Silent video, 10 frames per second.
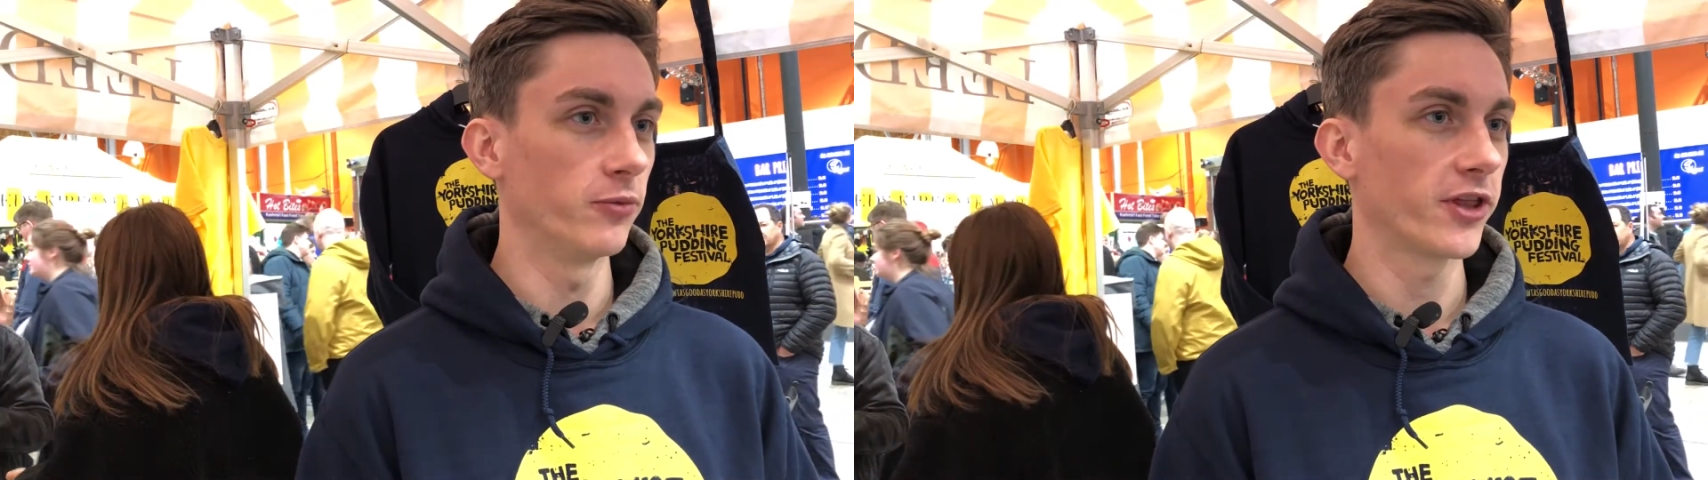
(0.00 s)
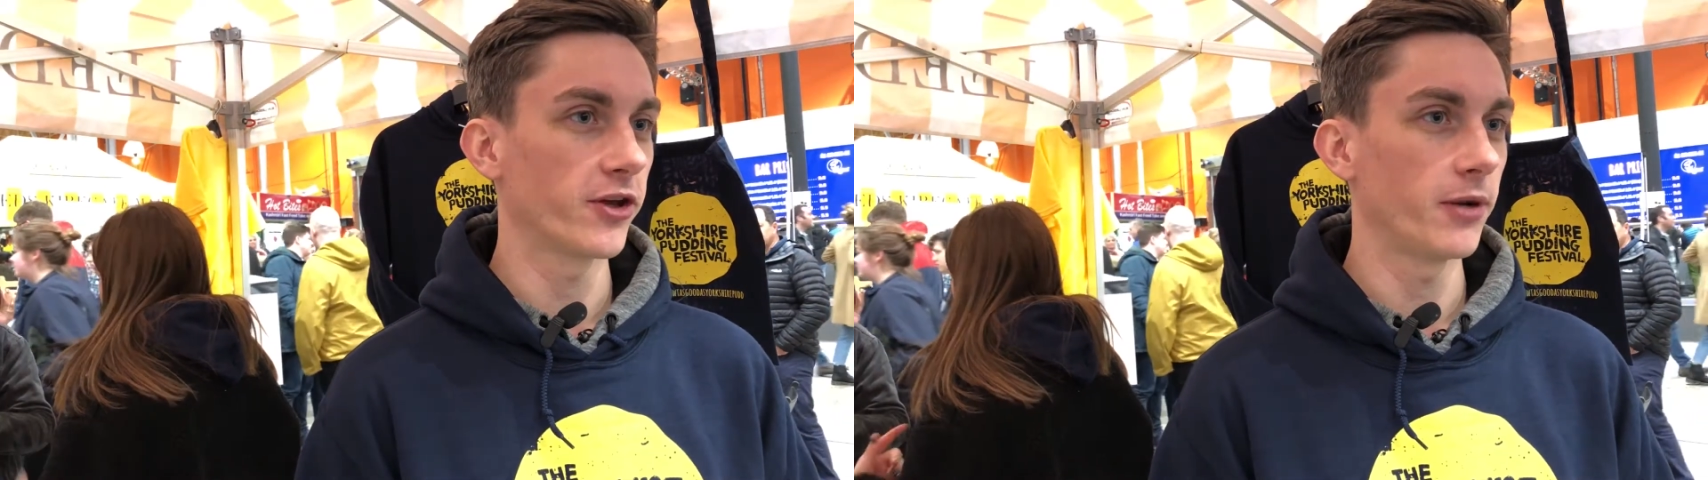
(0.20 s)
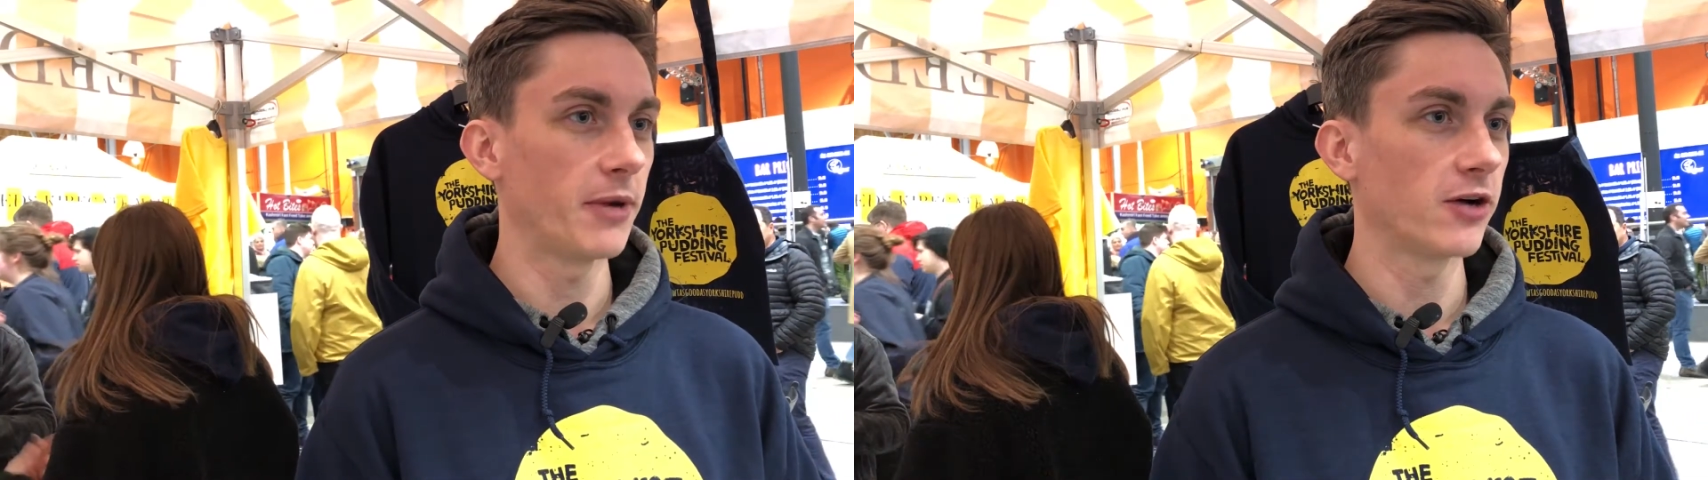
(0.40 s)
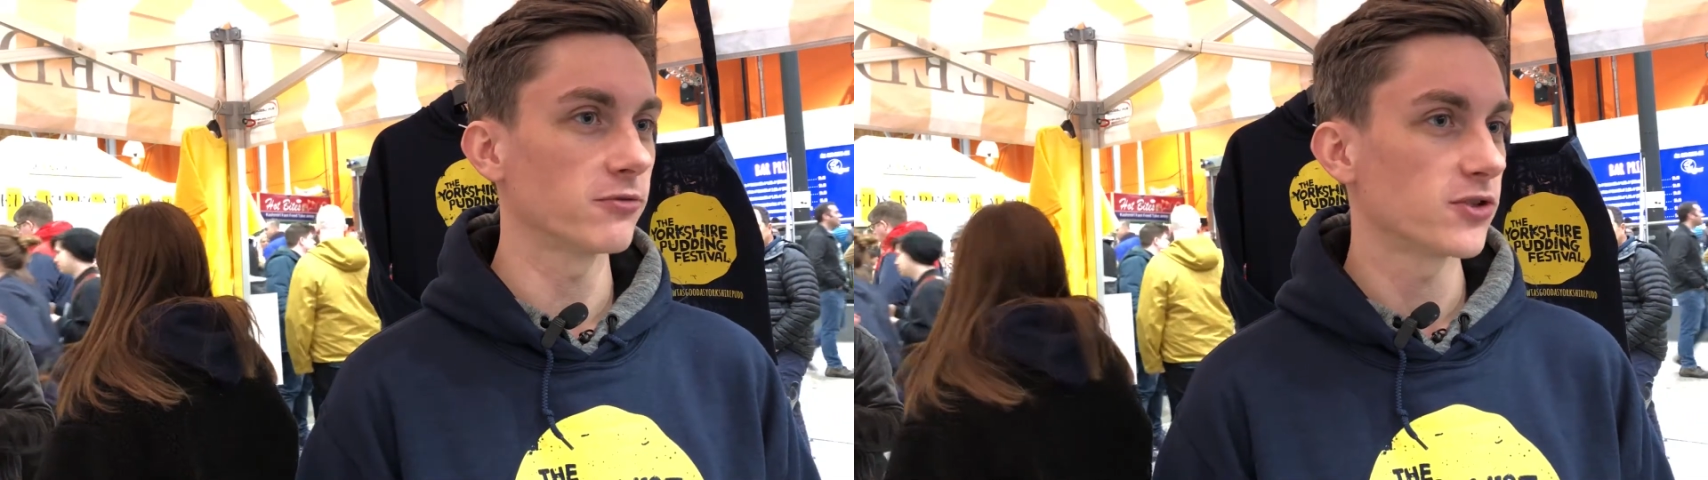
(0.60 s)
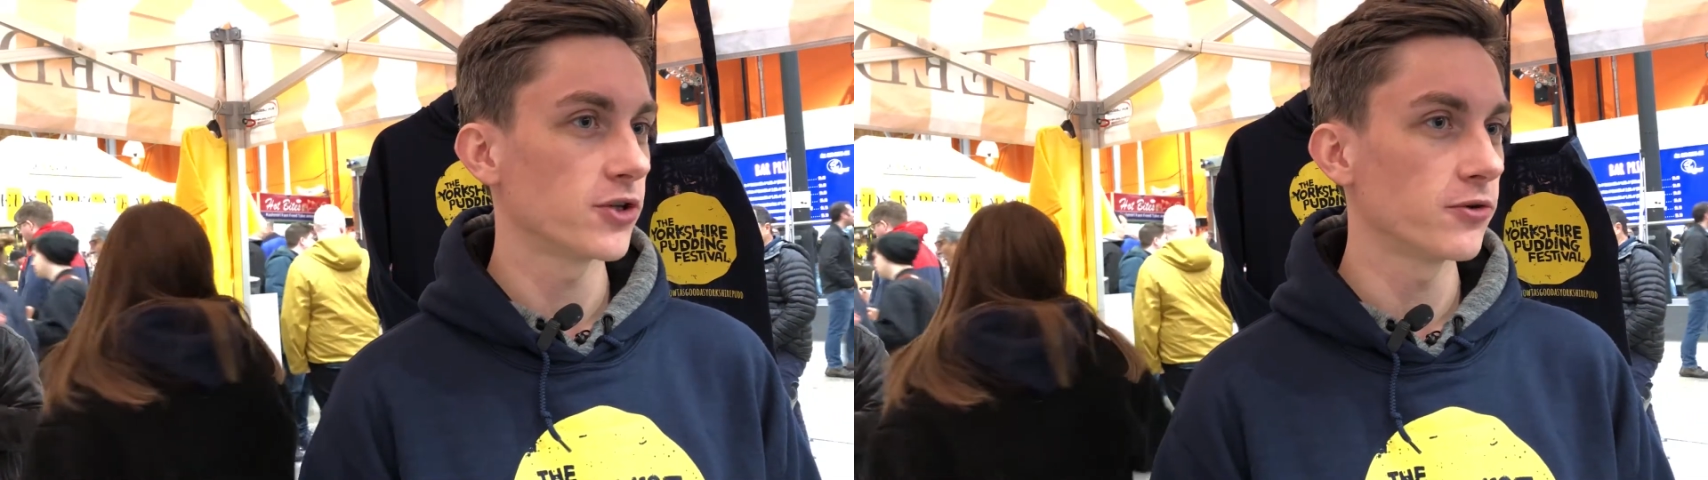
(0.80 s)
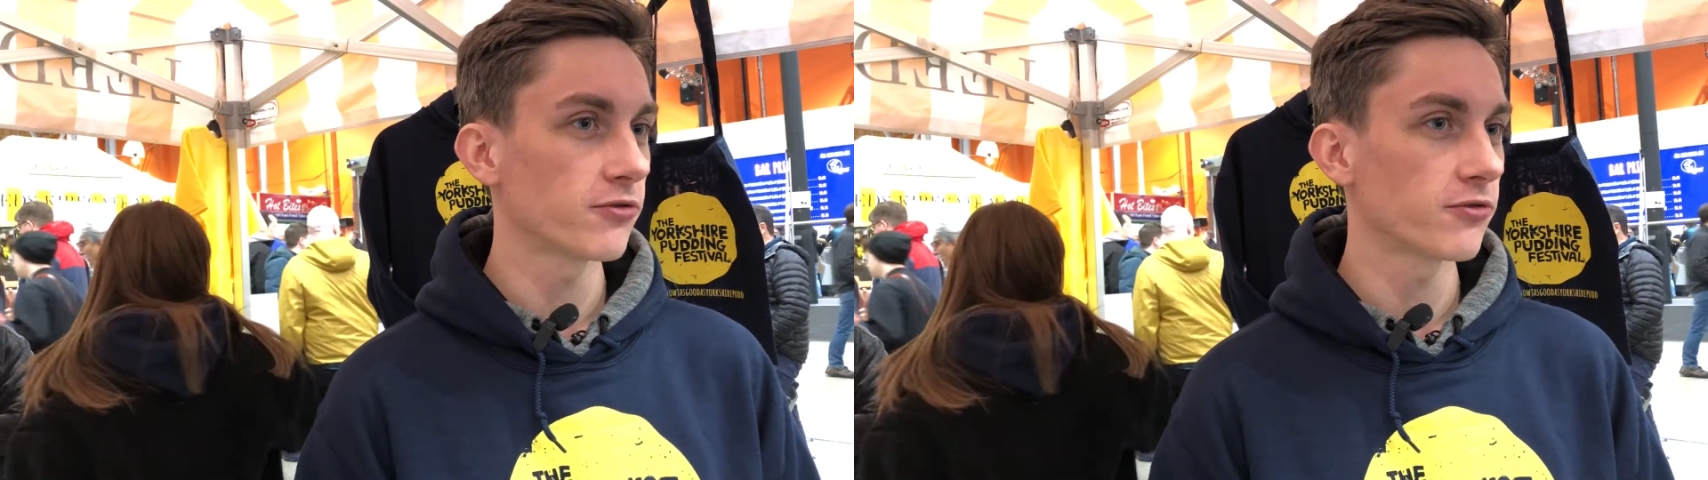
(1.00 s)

We thought about two,